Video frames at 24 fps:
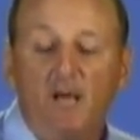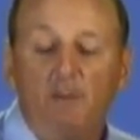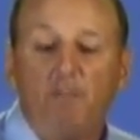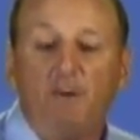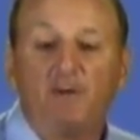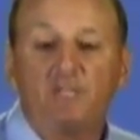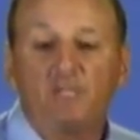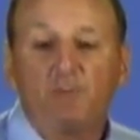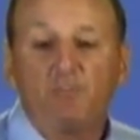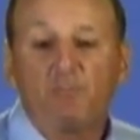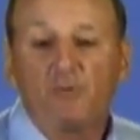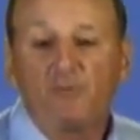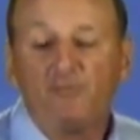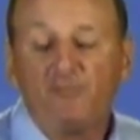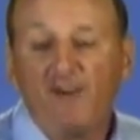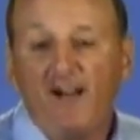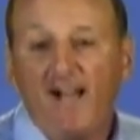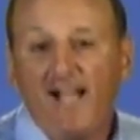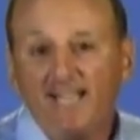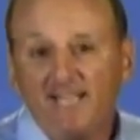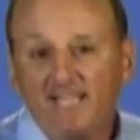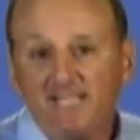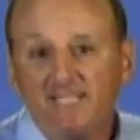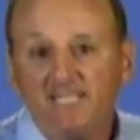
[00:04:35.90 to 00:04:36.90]
But to
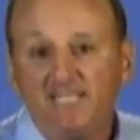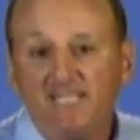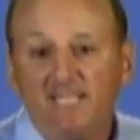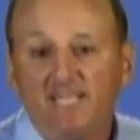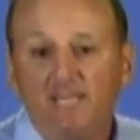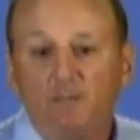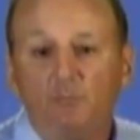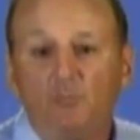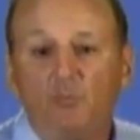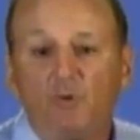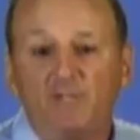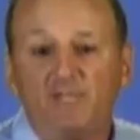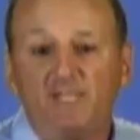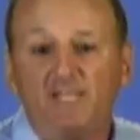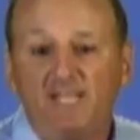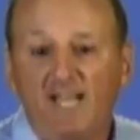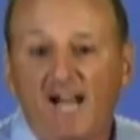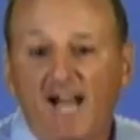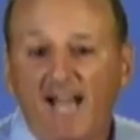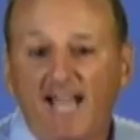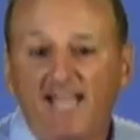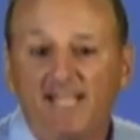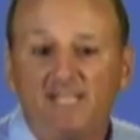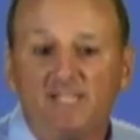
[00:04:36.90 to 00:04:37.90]
provide a team with
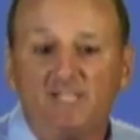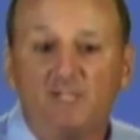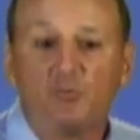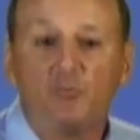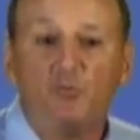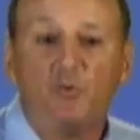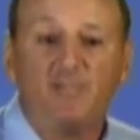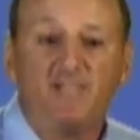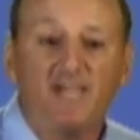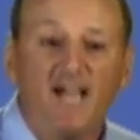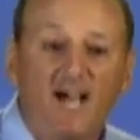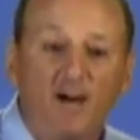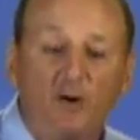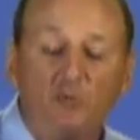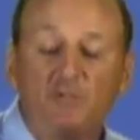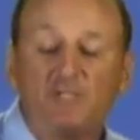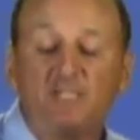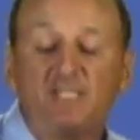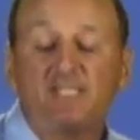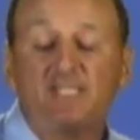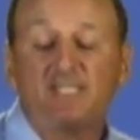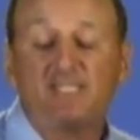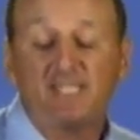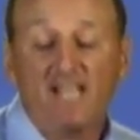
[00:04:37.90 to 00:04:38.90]
guidance without
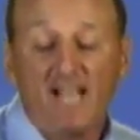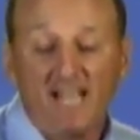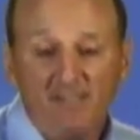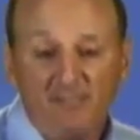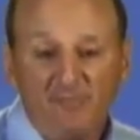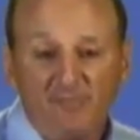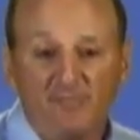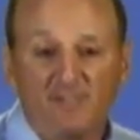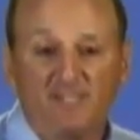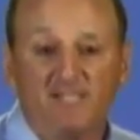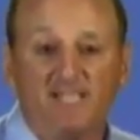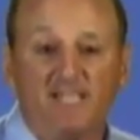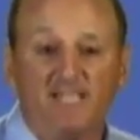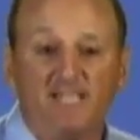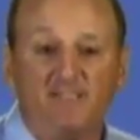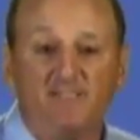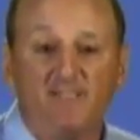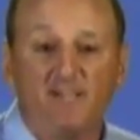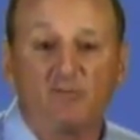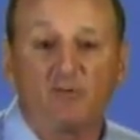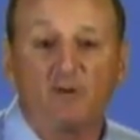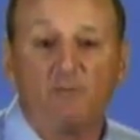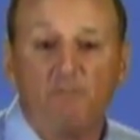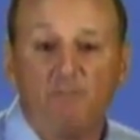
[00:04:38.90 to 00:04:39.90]
stifling
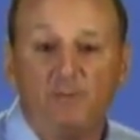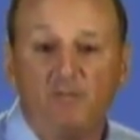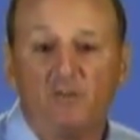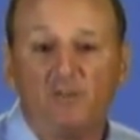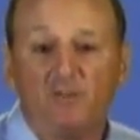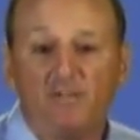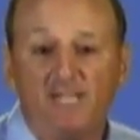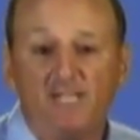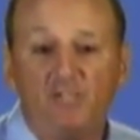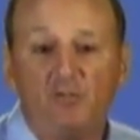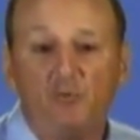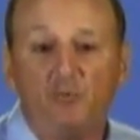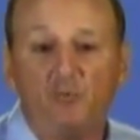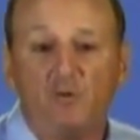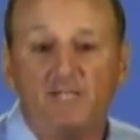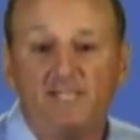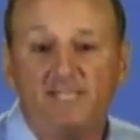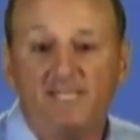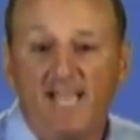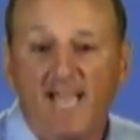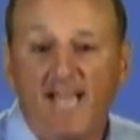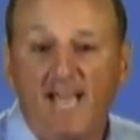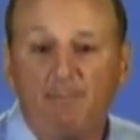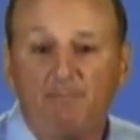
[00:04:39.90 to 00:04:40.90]
their ability to
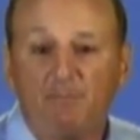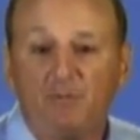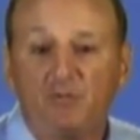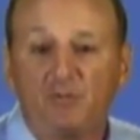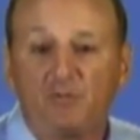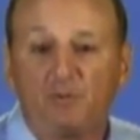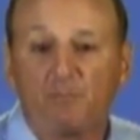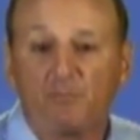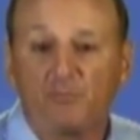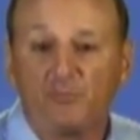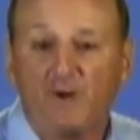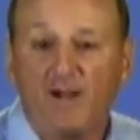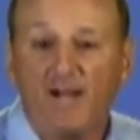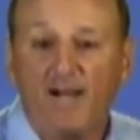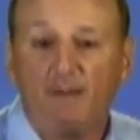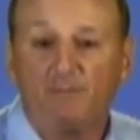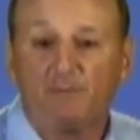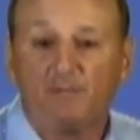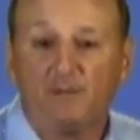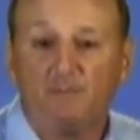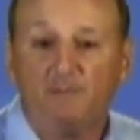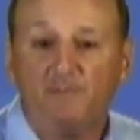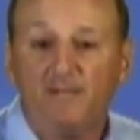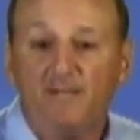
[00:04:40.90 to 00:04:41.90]
adapt to the
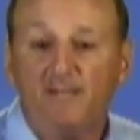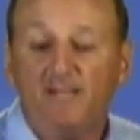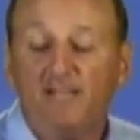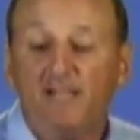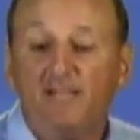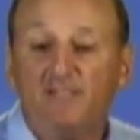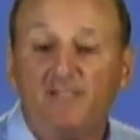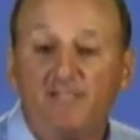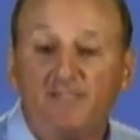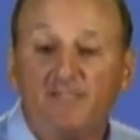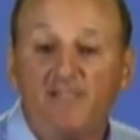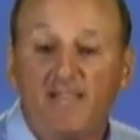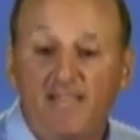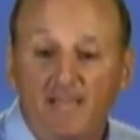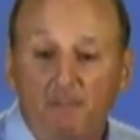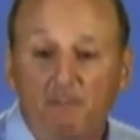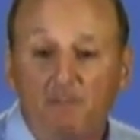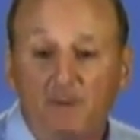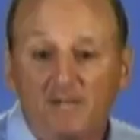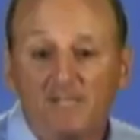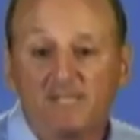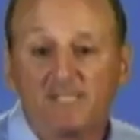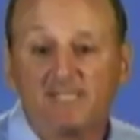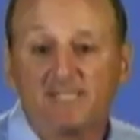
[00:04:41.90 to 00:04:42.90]
problem that they
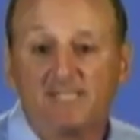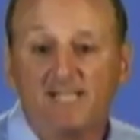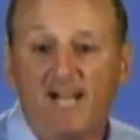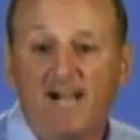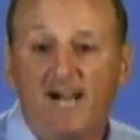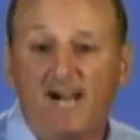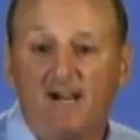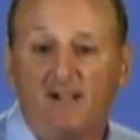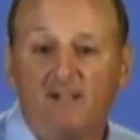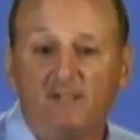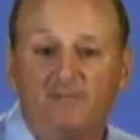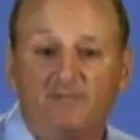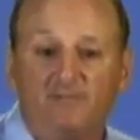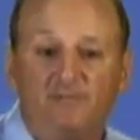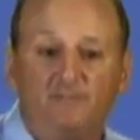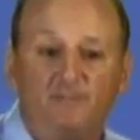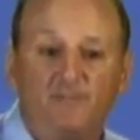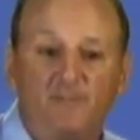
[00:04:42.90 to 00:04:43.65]
must solve.